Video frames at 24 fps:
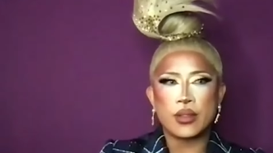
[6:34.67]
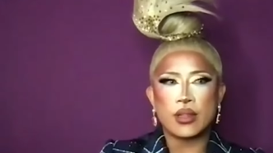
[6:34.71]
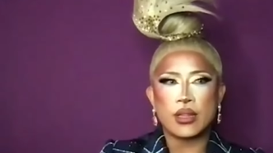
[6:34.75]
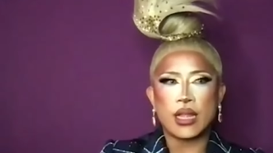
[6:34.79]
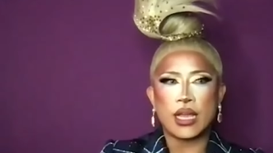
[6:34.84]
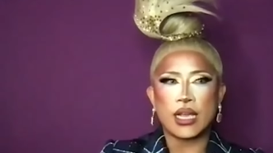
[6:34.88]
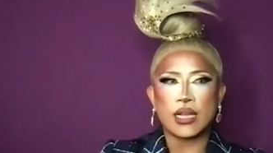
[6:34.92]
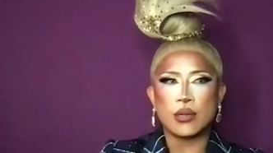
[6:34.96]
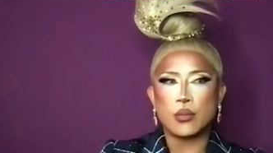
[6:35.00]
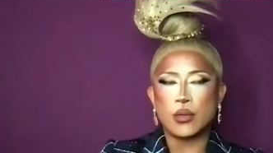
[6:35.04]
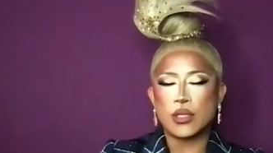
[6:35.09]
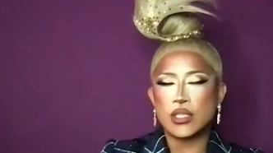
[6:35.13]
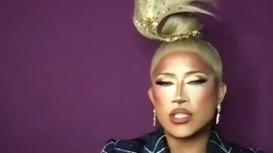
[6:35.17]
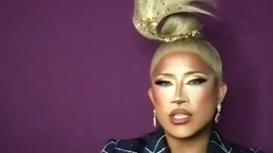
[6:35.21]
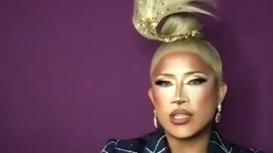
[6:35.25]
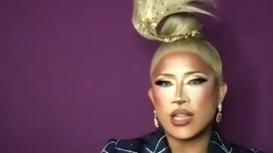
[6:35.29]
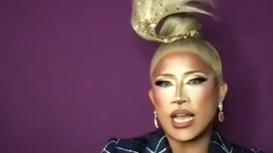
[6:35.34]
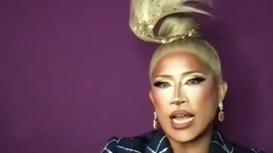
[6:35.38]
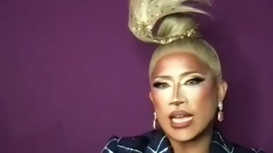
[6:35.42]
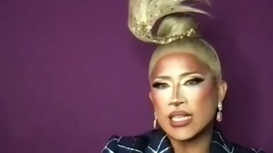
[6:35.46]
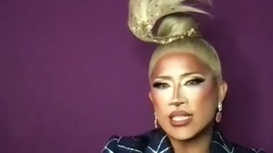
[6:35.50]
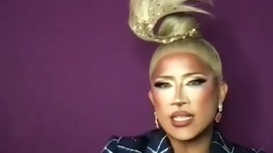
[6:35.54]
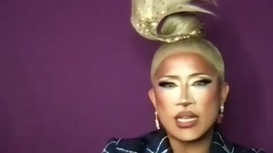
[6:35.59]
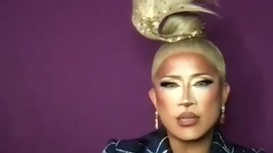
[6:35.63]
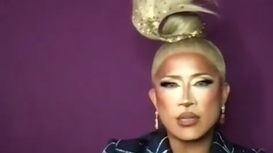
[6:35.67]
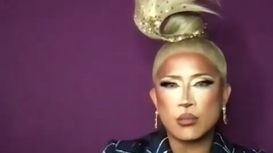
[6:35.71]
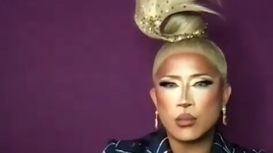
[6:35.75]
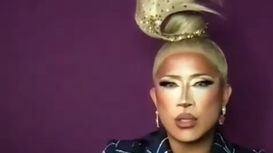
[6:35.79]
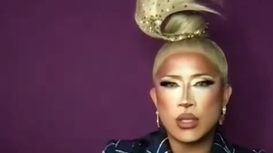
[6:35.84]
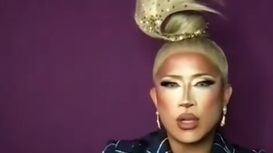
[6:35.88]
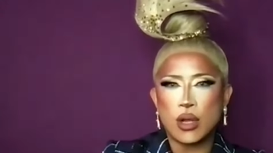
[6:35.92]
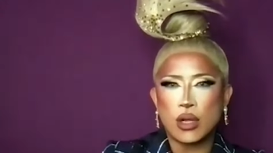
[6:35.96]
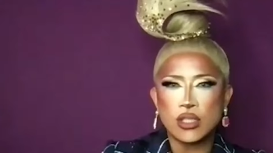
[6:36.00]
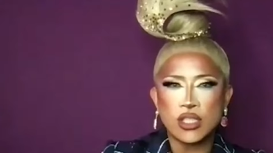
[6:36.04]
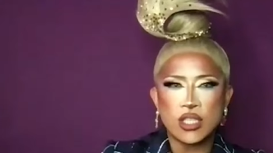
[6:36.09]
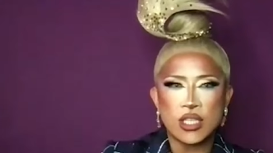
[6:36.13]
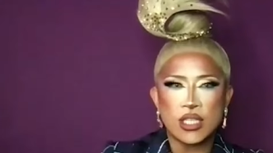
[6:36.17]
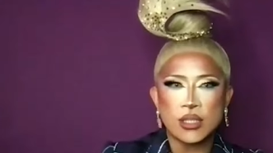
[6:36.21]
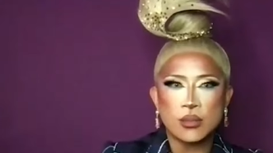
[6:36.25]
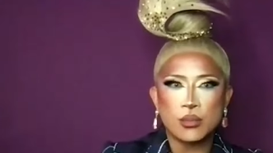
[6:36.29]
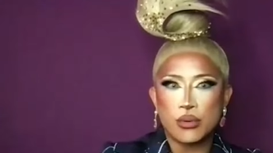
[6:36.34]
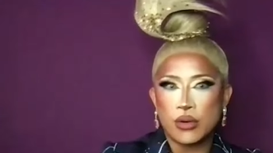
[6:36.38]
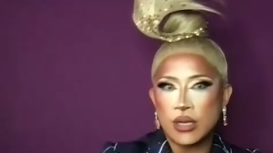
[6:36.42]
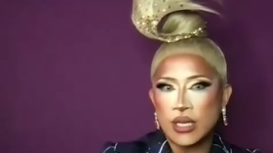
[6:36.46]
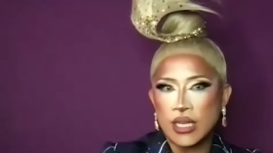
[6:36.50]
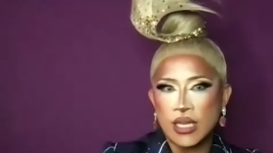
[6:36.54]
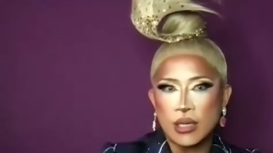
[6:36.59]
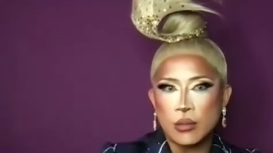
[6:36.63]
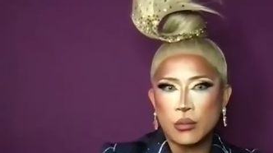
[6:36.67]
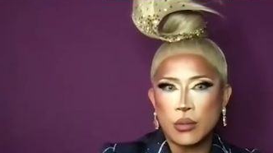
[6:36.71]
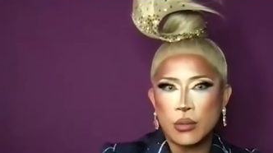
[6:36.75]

Like, we're just, like I said, we're not just pretty,